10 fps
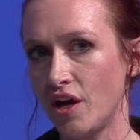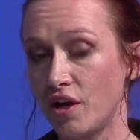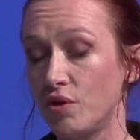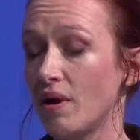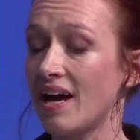
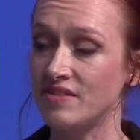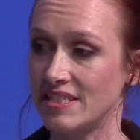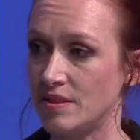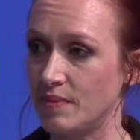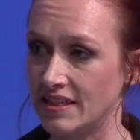who have
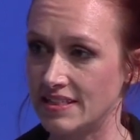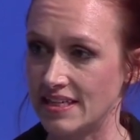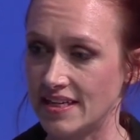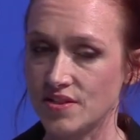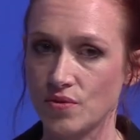
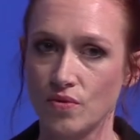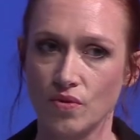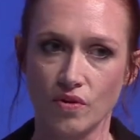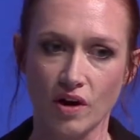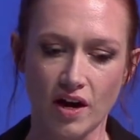disabilities
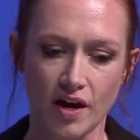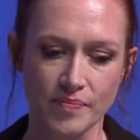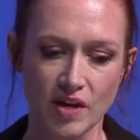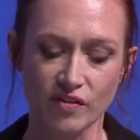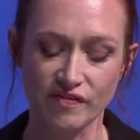or
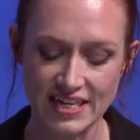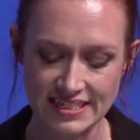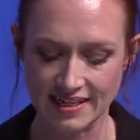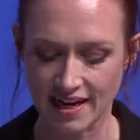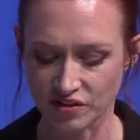are
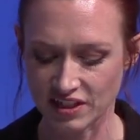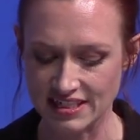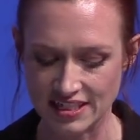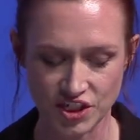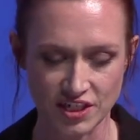facing health
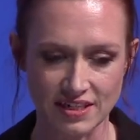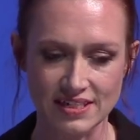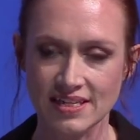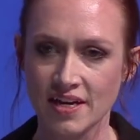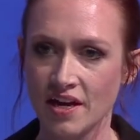
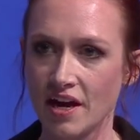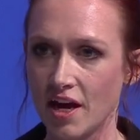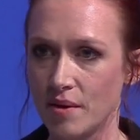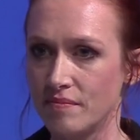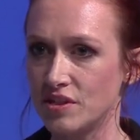conditions,
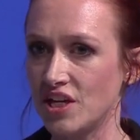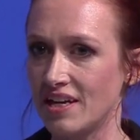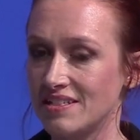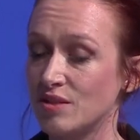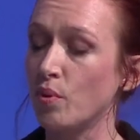to
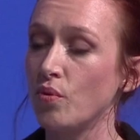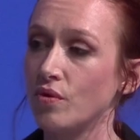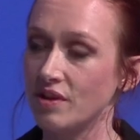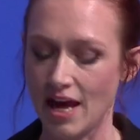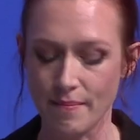
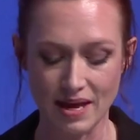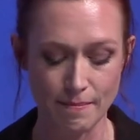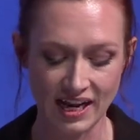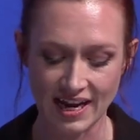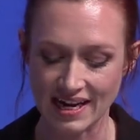support them in
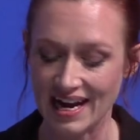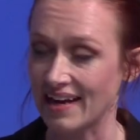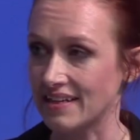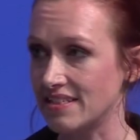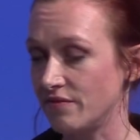playing an
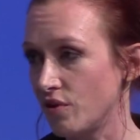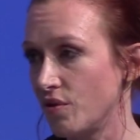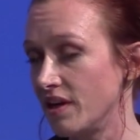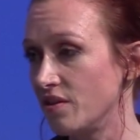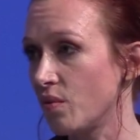active role
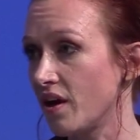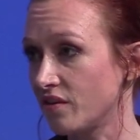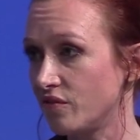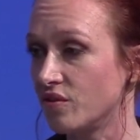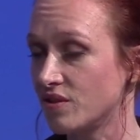in the
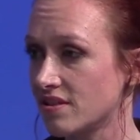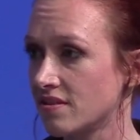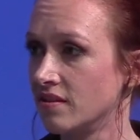workforce.